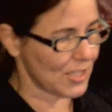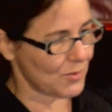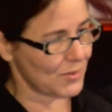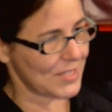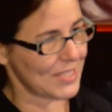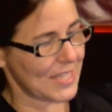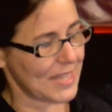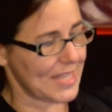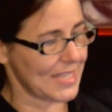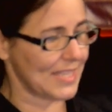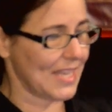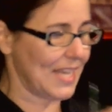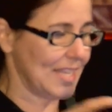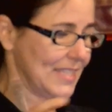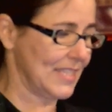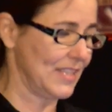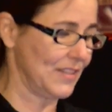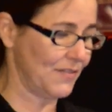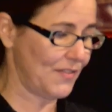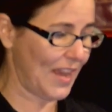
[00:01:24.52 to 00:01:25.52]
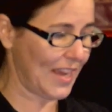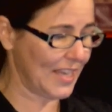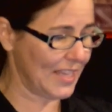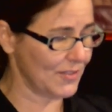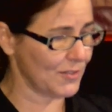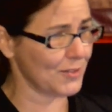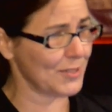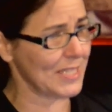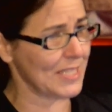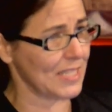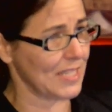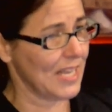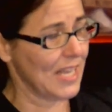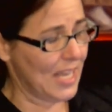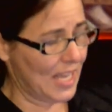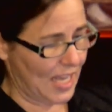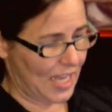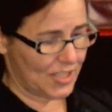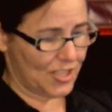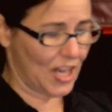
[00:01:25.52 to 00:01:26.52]
was synthesized, and the factories in
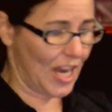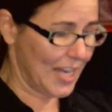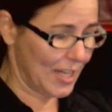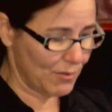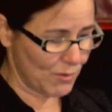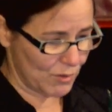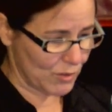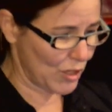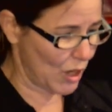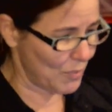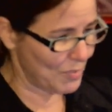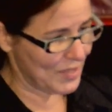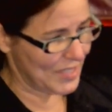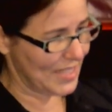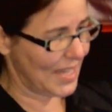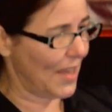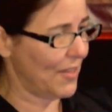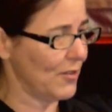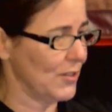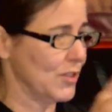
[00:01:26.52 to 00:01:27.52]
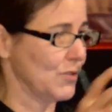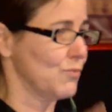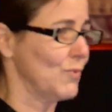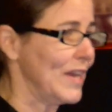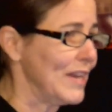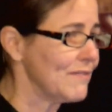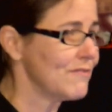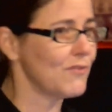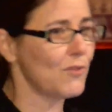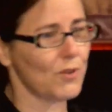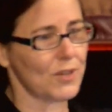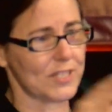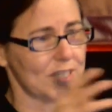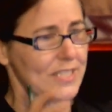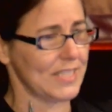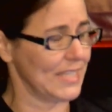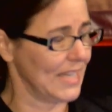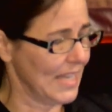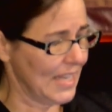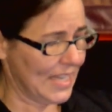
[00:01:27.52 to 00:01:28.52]
China where it was all put together, in the rainforest
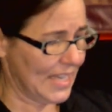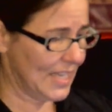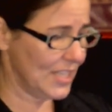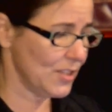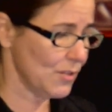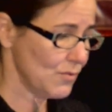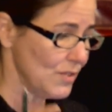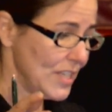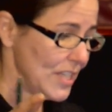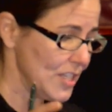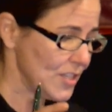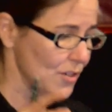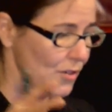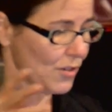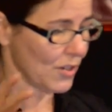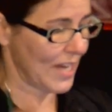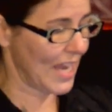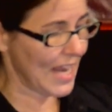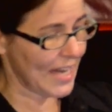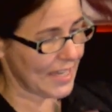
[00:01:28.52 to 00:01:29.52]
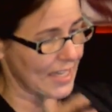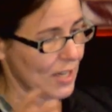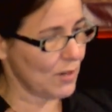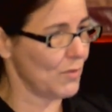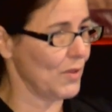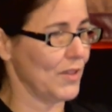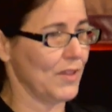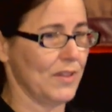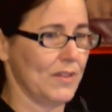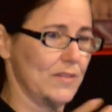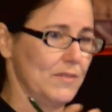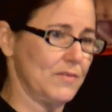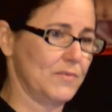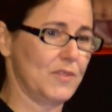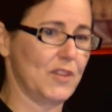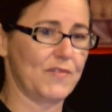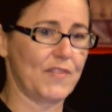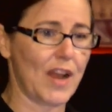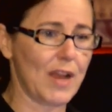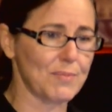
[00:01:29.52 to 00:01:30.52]
in Indonesia or Canada where
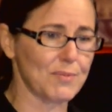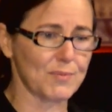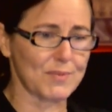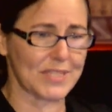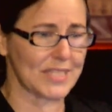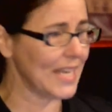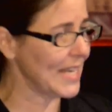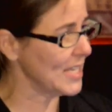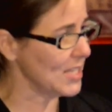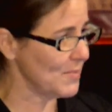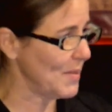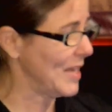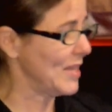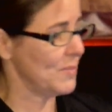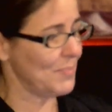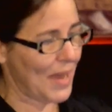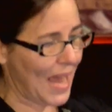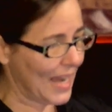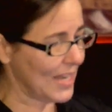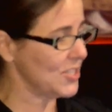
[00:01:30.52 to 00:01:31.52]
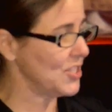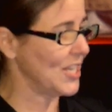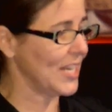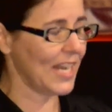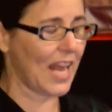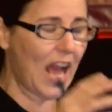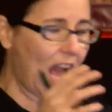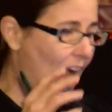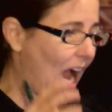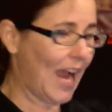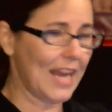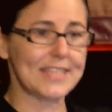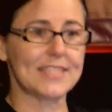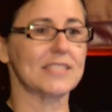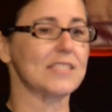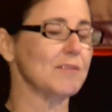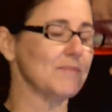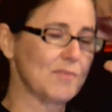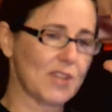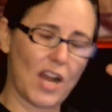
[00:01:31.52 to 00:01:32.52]
the fiber was taken to make the packaging. And I
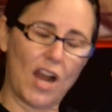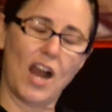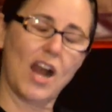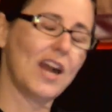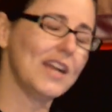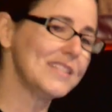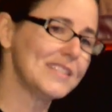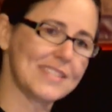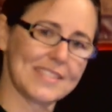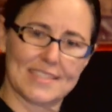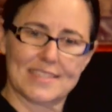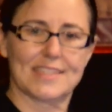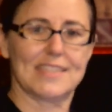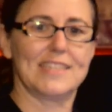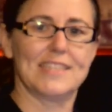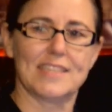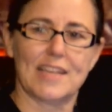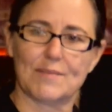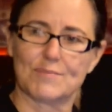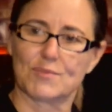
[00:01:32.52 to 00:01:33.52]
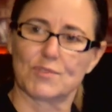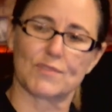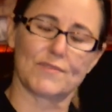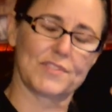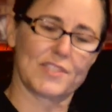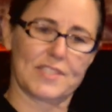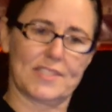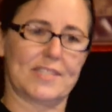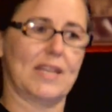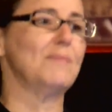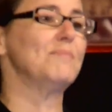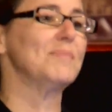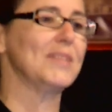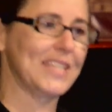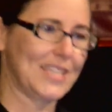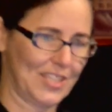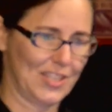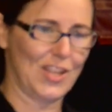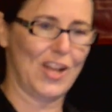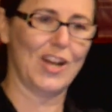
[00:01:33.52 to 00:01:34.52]
just am constantly, I'm sort of
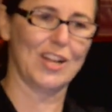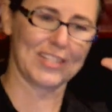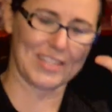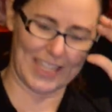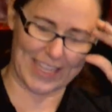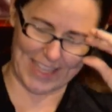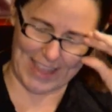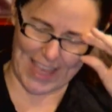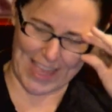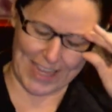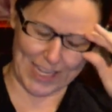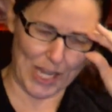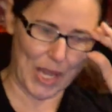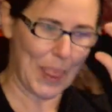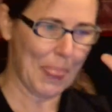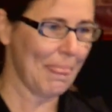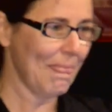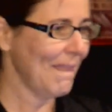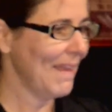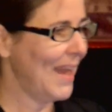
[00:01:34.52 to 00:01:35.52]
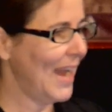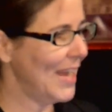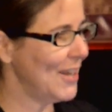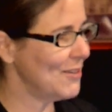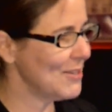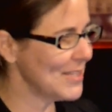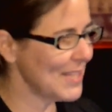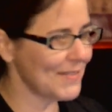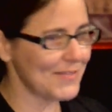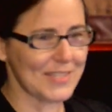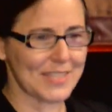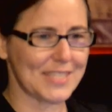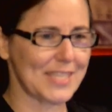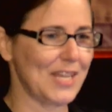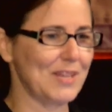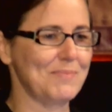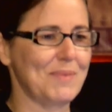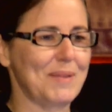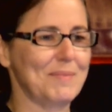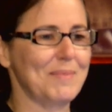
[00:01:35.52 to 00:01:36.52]
stumbling along like that. I always have to
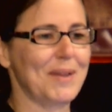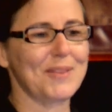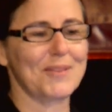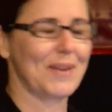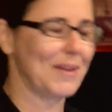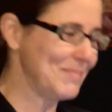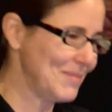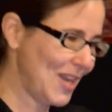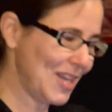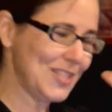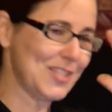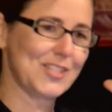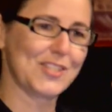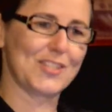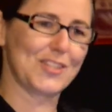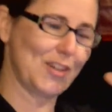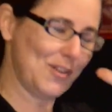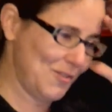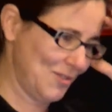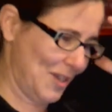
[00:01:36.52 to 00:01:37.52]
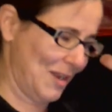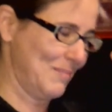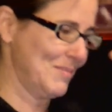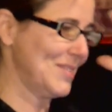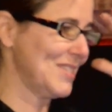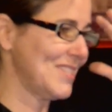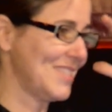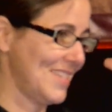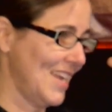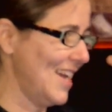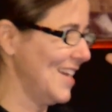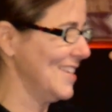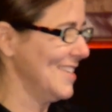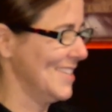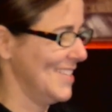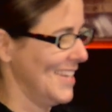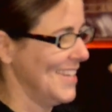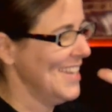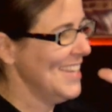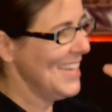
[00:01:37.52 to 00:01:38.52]
tell my mother, I'm not stoned, I'm
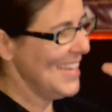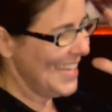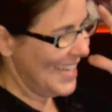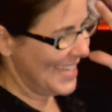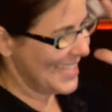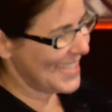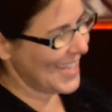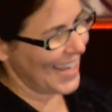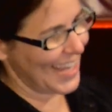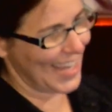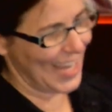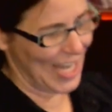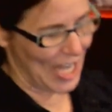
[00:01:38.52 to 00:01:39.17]
stunned. It's like,